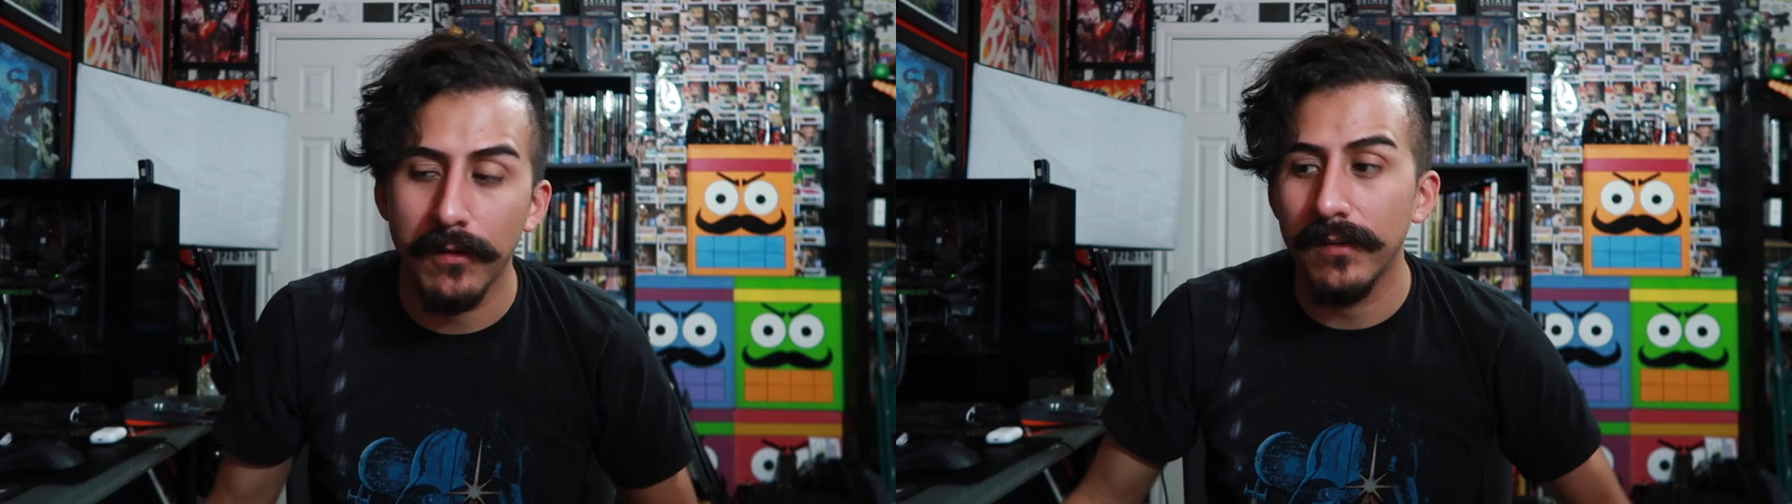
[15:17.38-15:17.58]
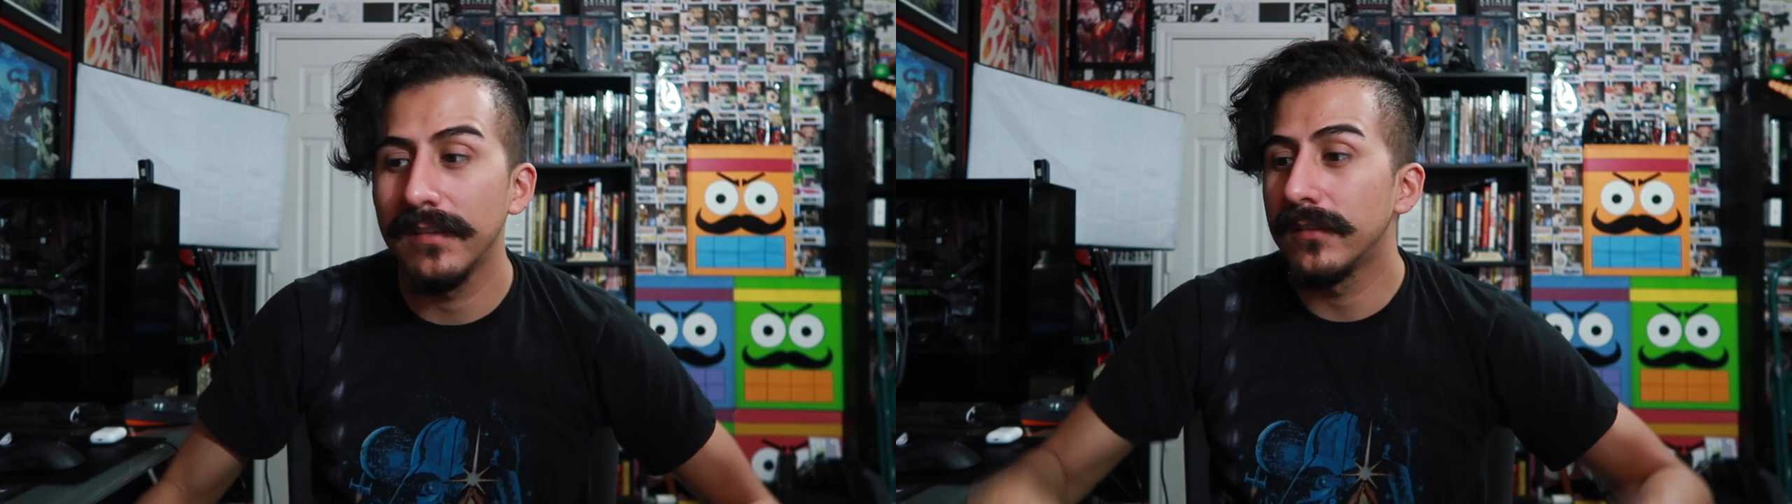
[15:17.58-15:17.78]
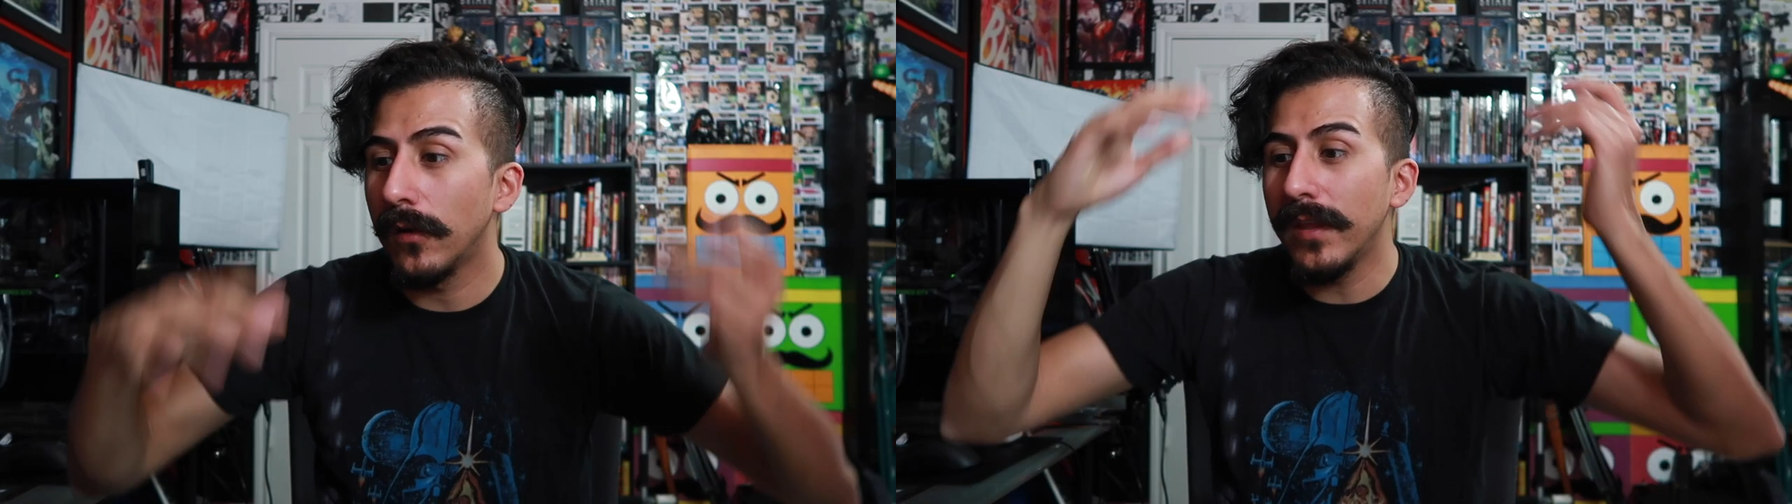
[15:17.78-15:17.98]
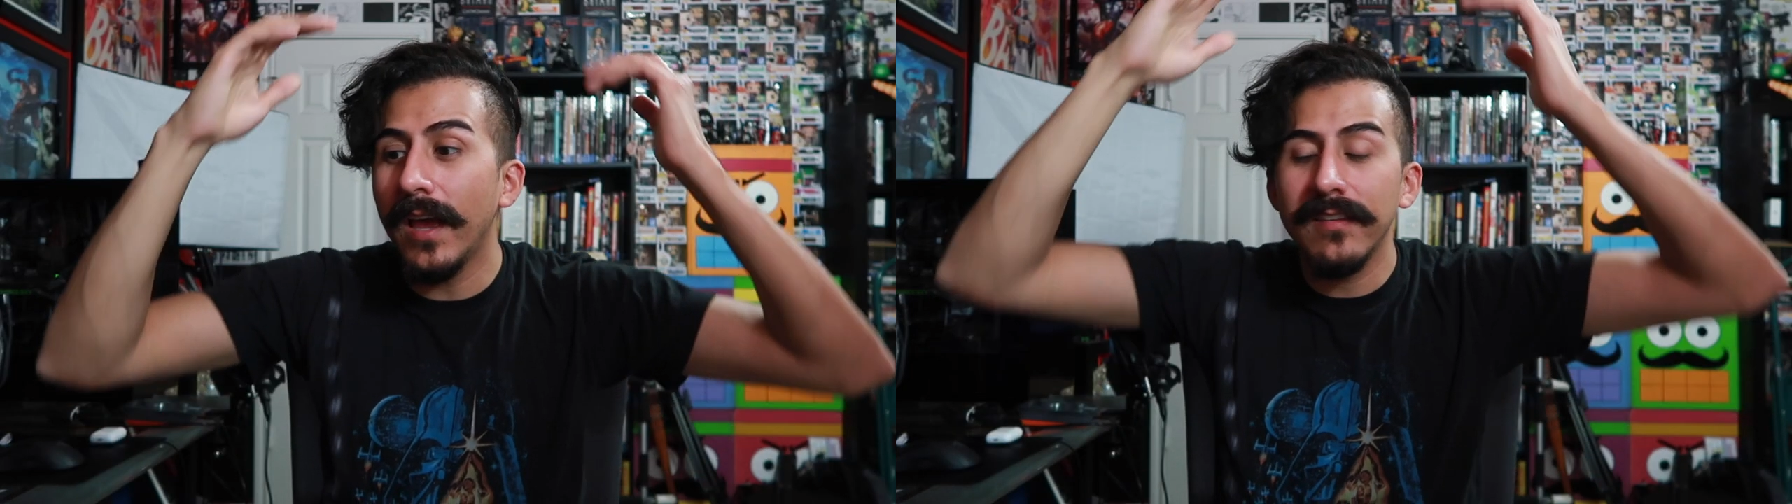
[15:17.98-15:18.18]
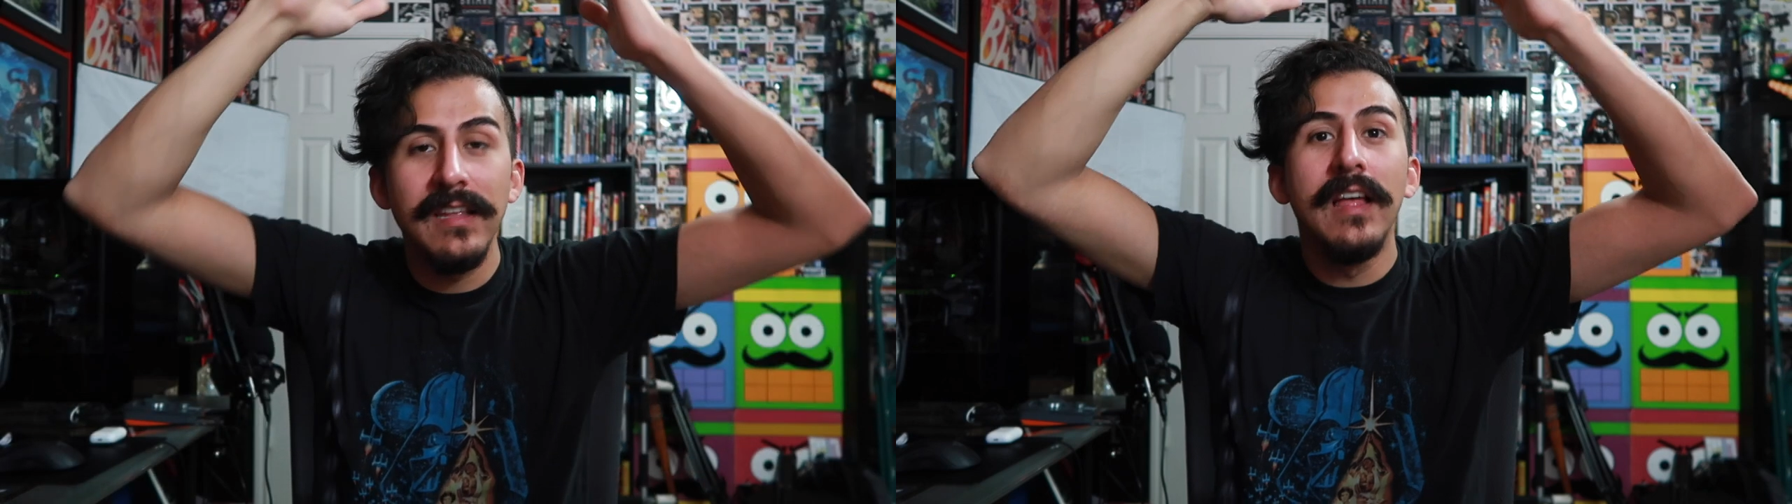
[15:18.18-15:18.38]
series. So
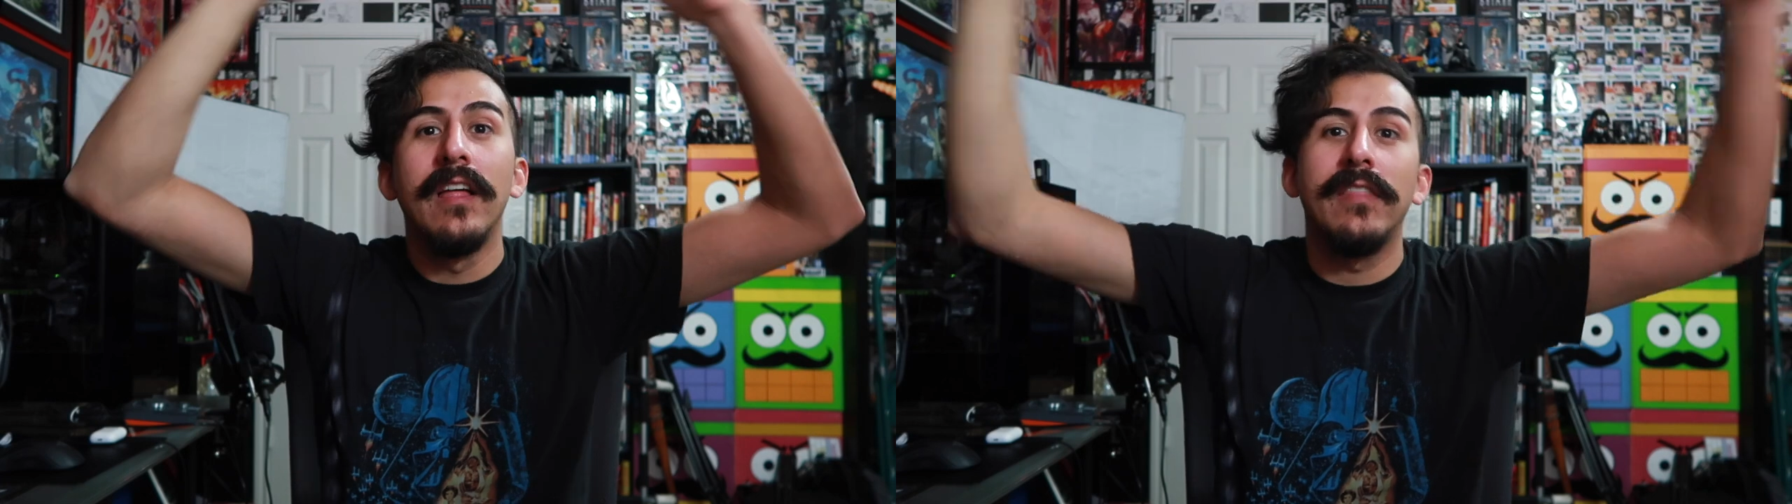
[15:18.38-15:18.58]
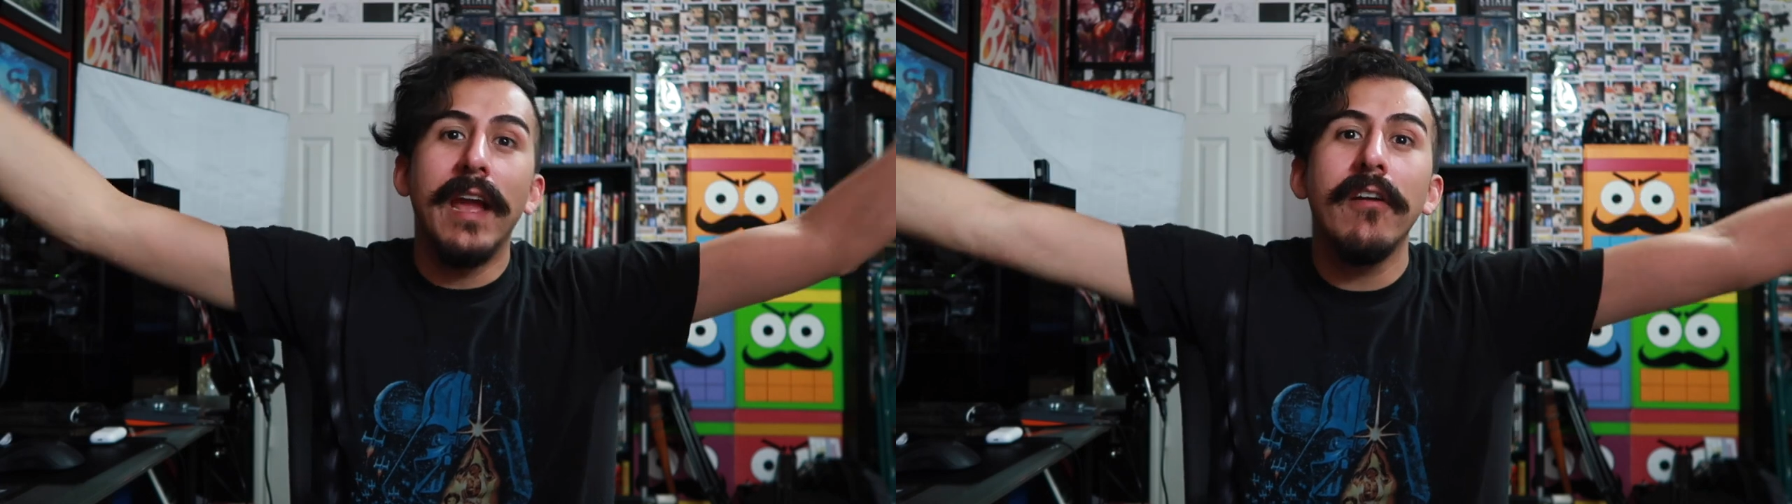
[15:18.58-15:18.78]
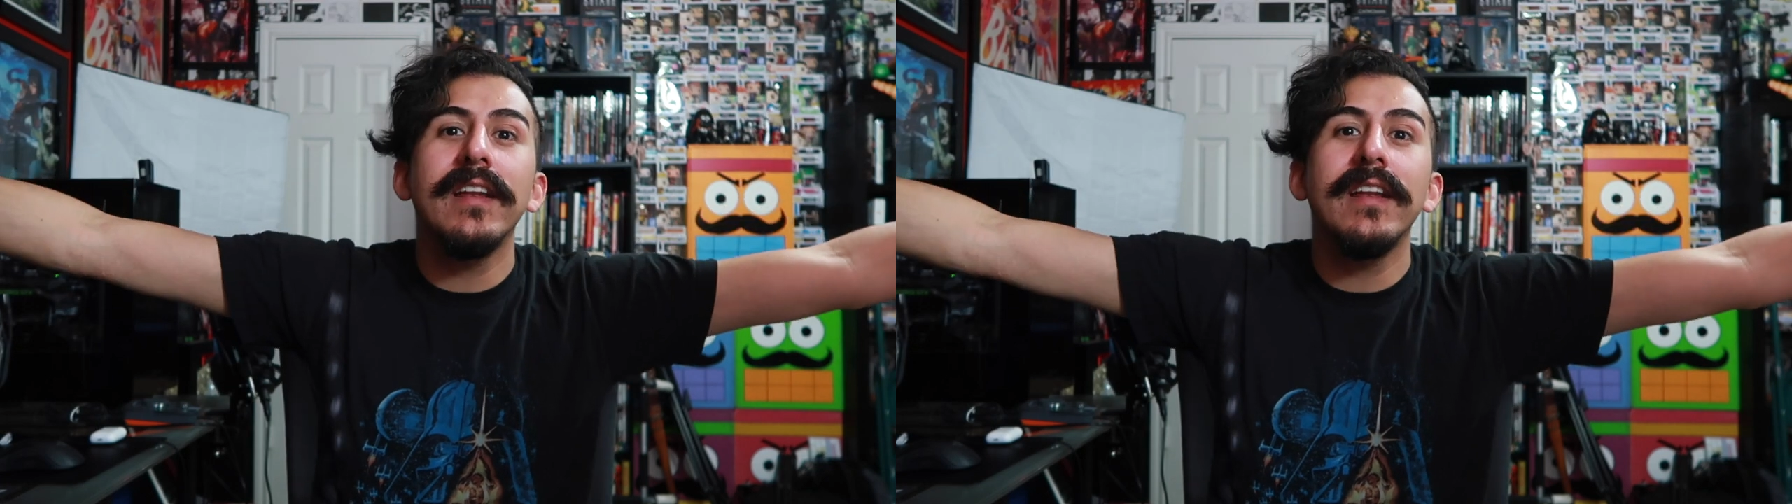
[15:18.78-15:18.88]
yes, there